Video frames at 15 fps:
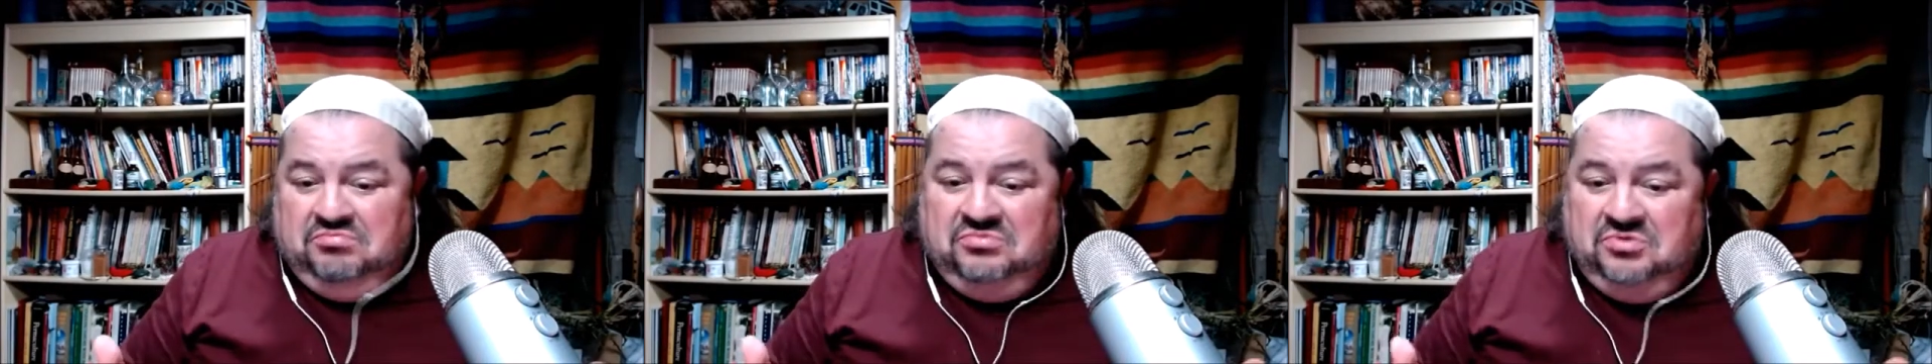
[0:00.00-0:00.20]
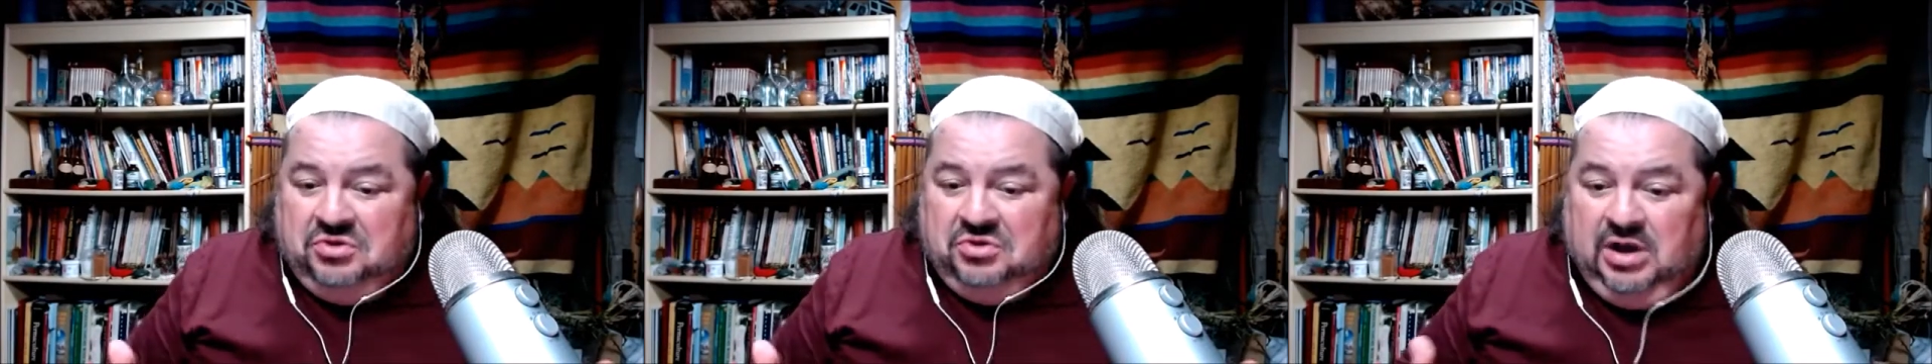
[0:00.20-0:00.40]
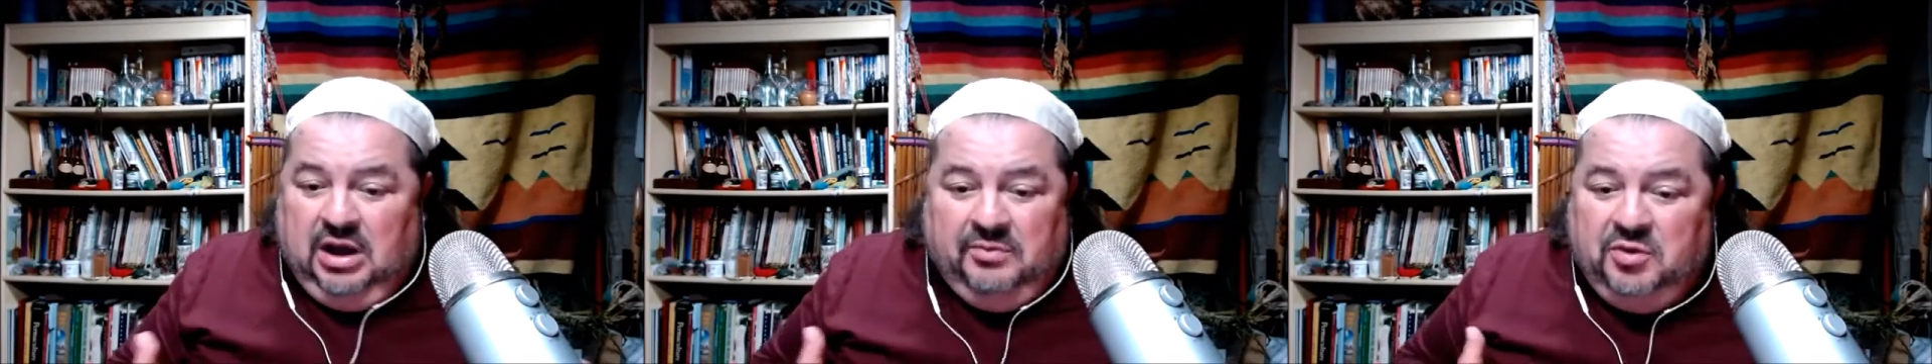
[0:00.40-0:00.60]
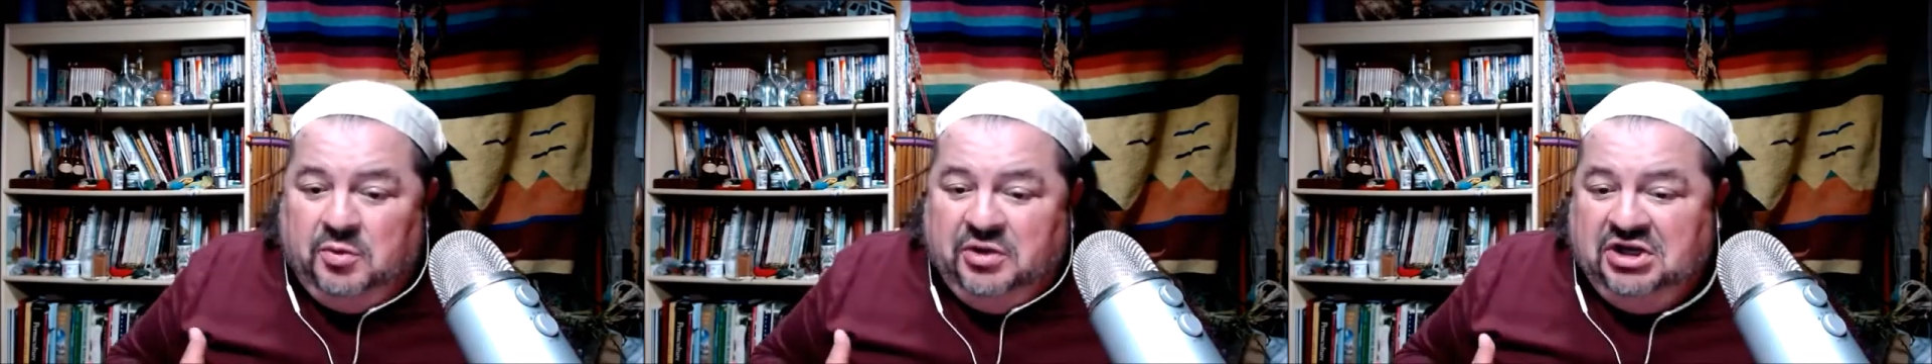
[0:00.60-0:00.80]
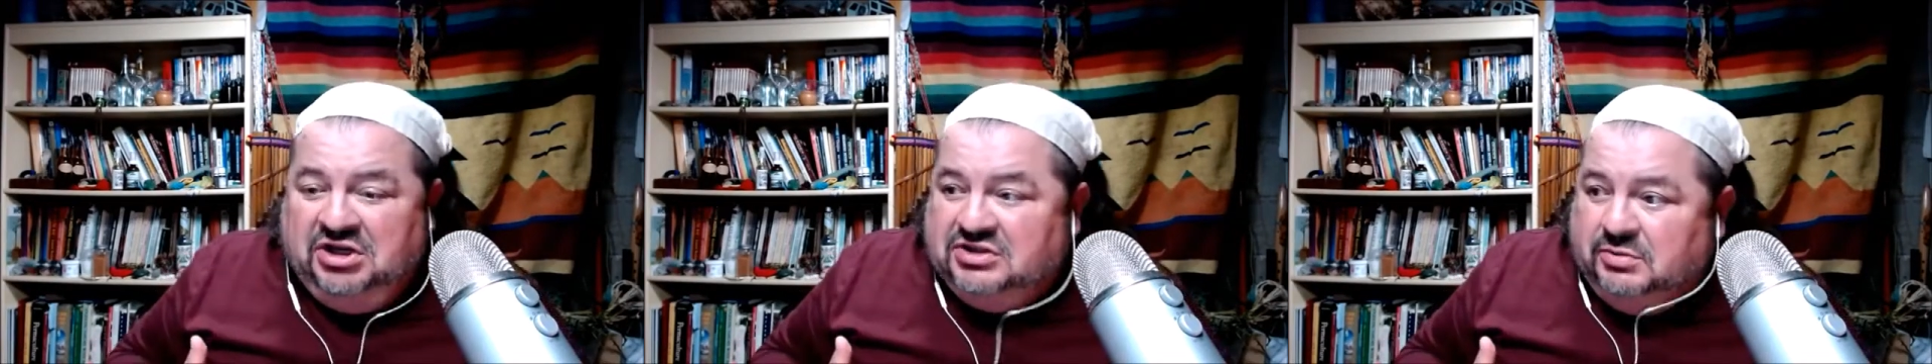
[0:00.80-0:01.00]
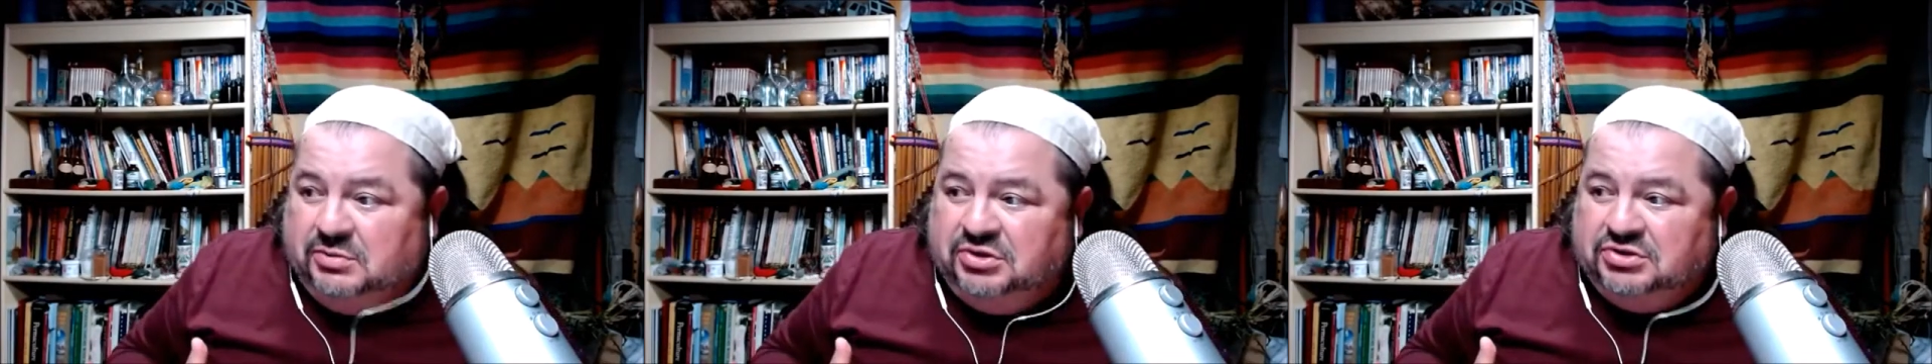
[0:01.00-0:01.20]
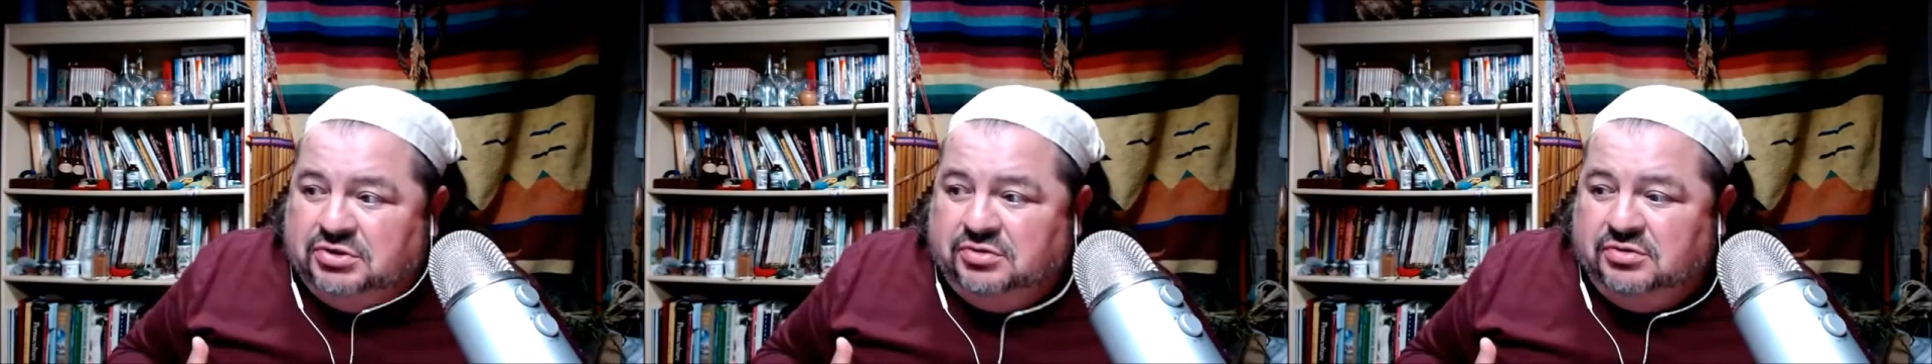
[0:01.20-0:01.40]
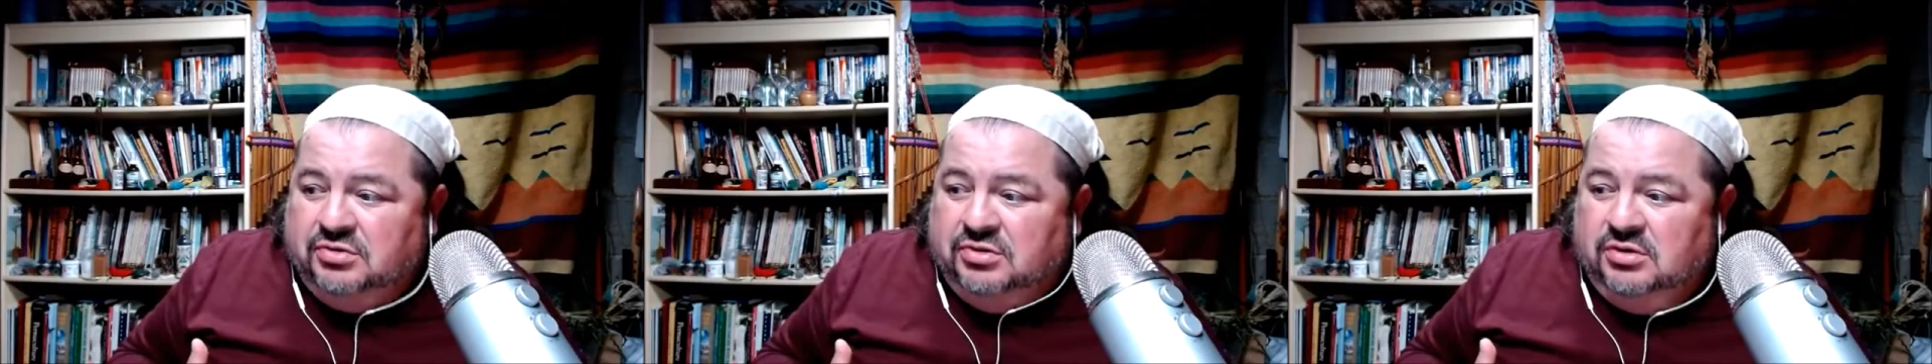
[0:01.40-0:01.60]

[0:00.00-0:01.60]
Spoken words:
I'm the one that gets emotional.